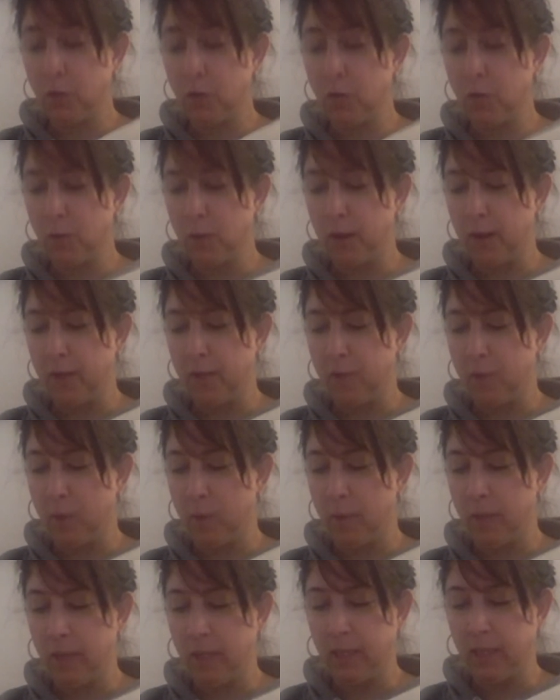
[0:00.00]
right,
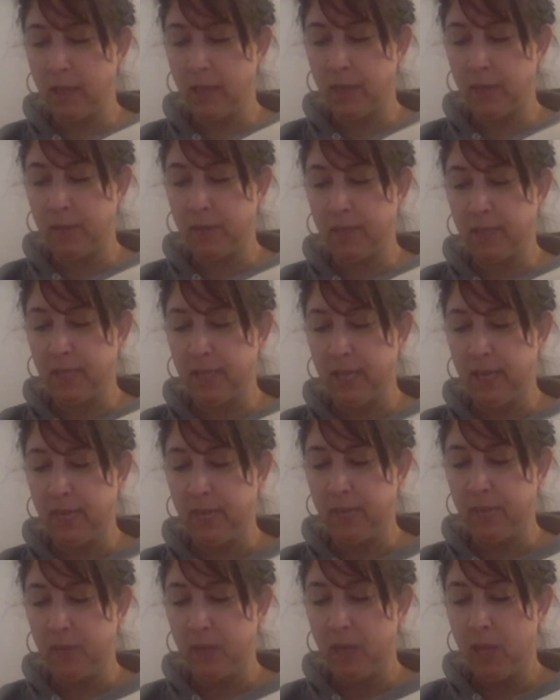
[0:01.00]
forming the top of a T.
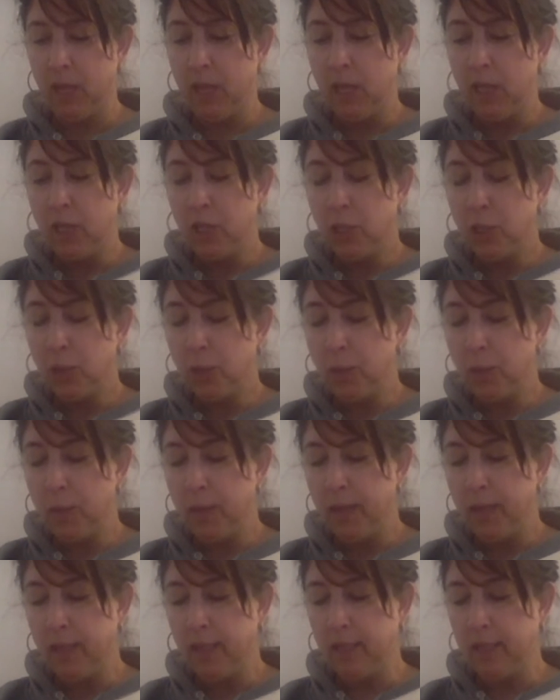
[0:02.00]
She
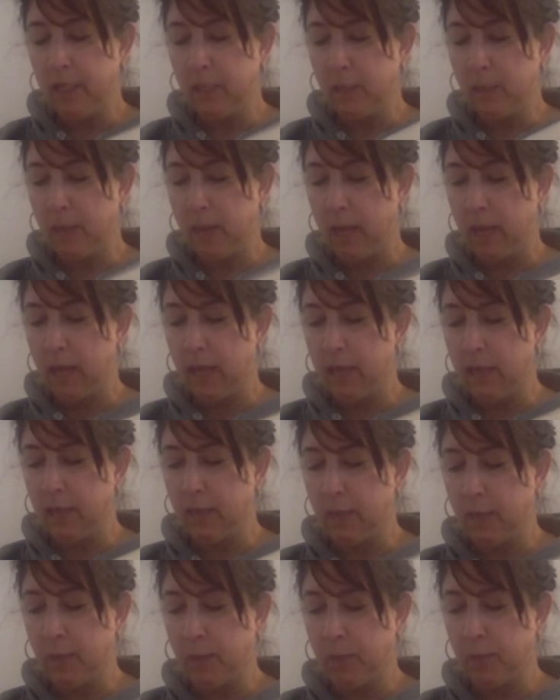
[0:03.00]
repeated this, making it
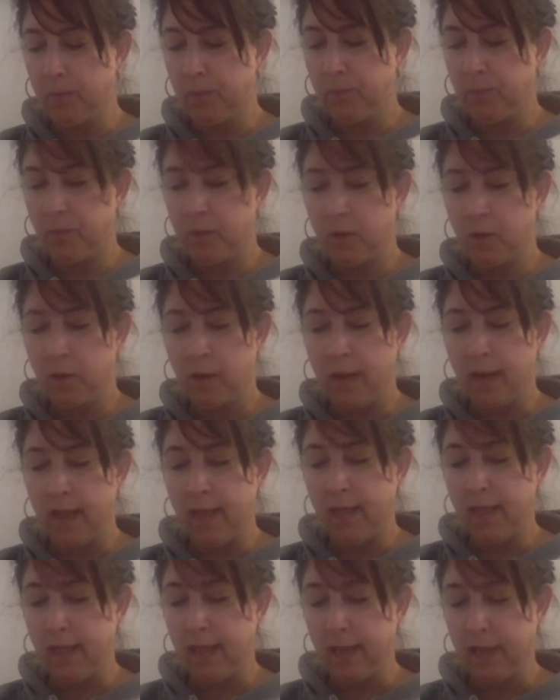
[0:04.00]
double. Her
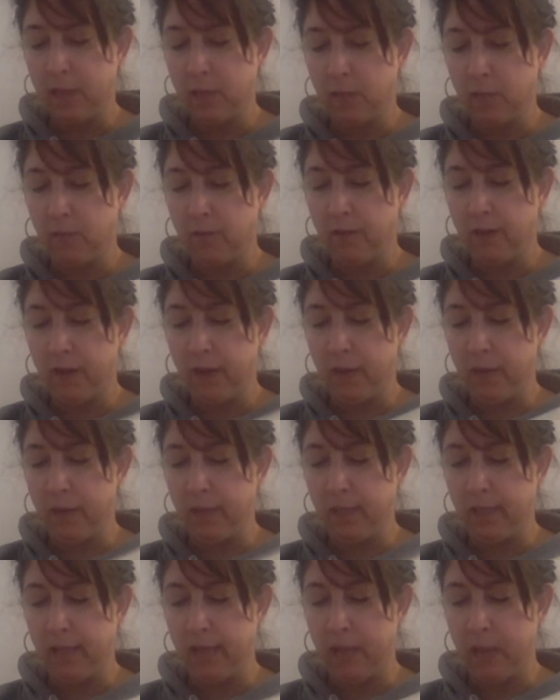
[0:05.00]
8 legs were very
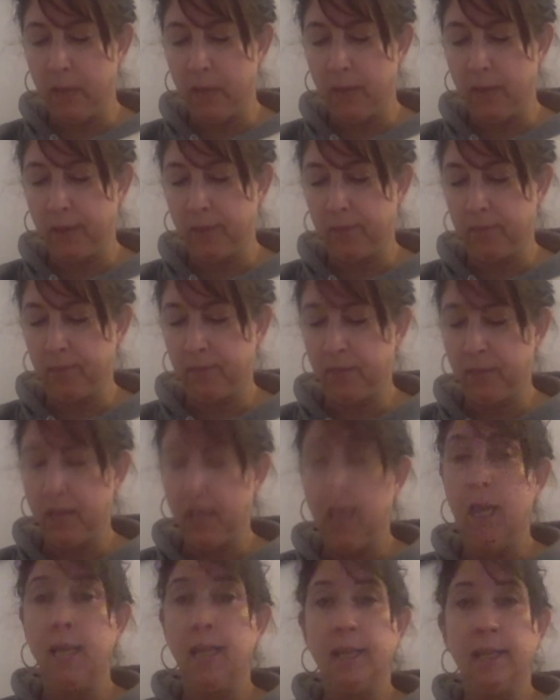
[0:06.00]
busy helping.
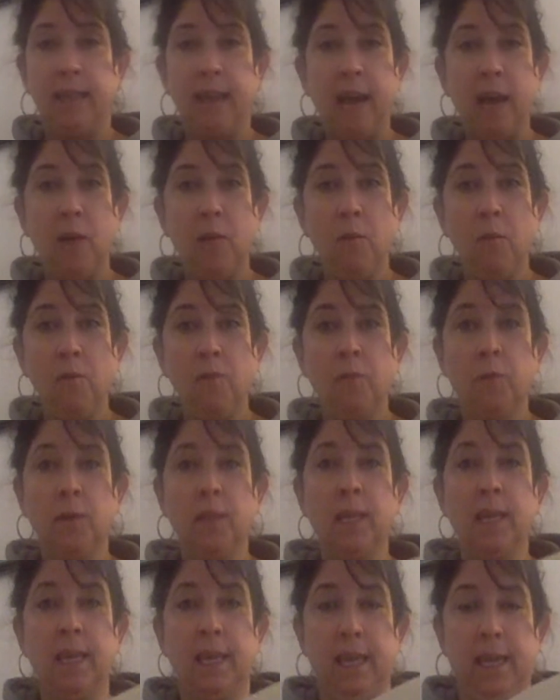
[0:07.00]
Now for
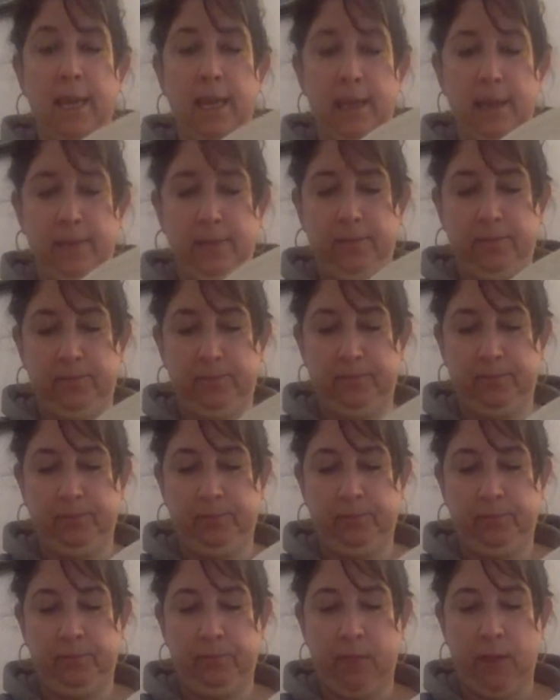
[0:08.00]
the E.
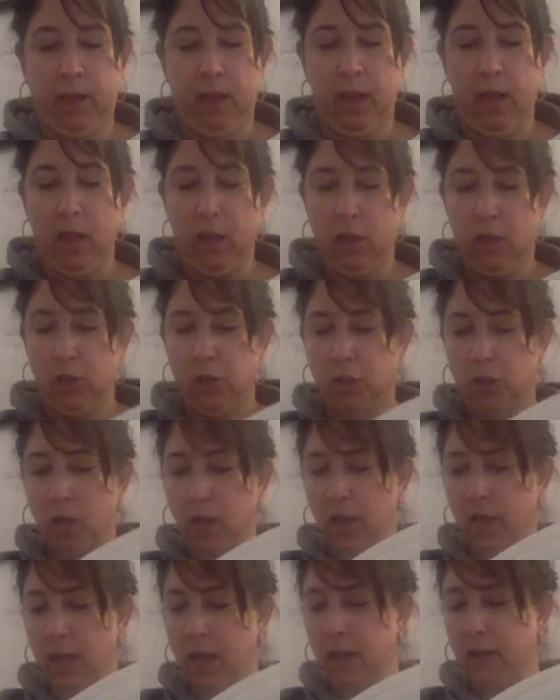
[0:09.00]

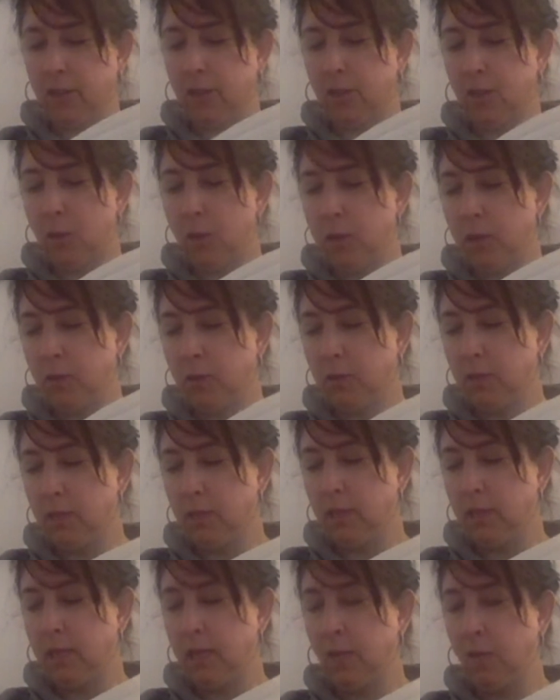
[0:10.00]
Charlotte got so
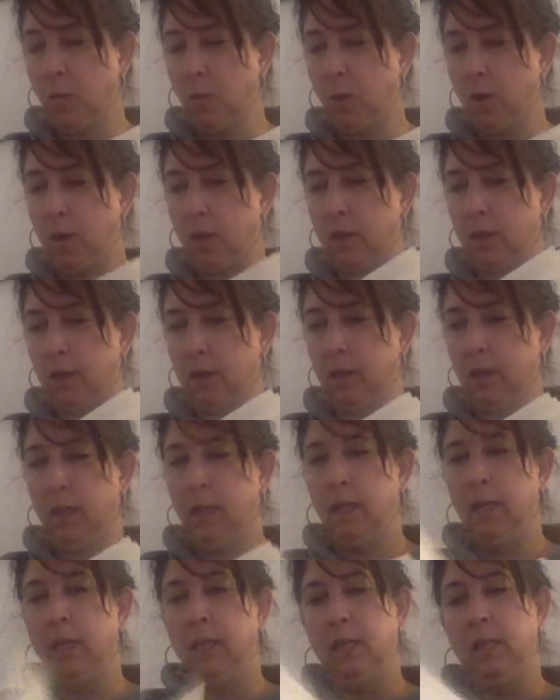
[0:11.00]
interested in her work,
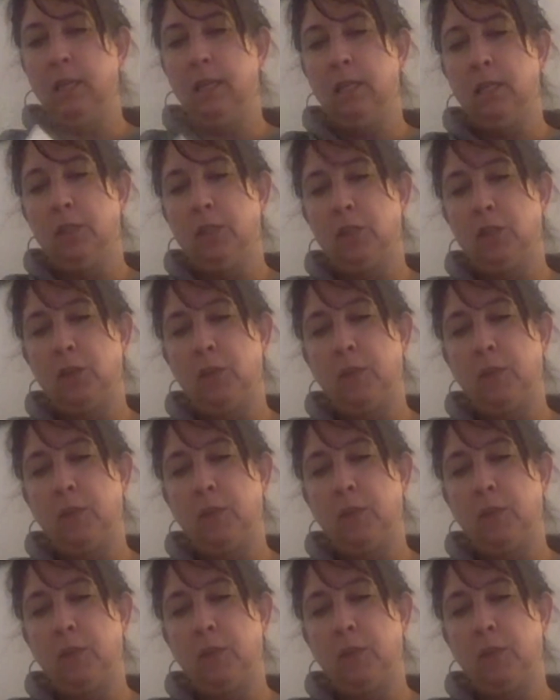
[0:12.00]
she